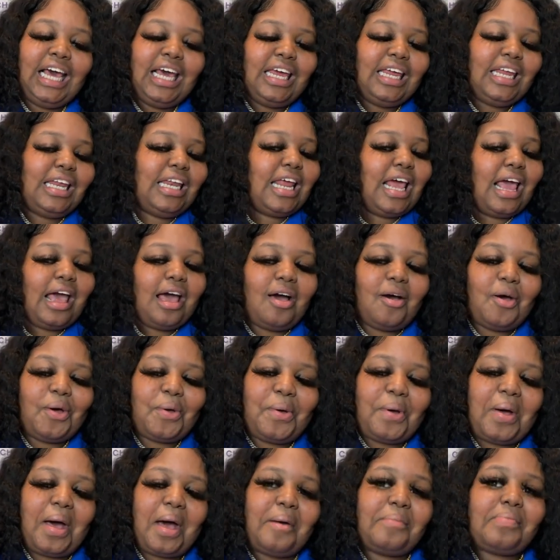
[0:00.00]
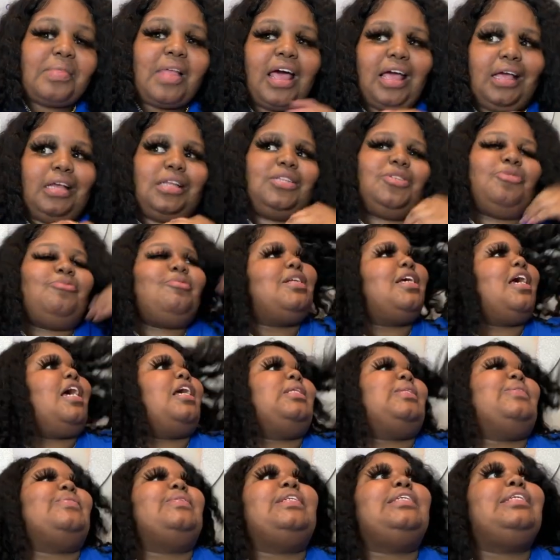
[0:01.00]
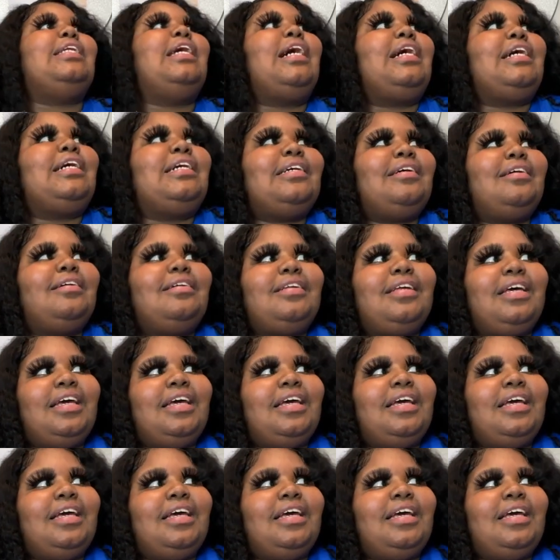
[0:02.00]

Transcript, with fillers: now I'm like 28, 29,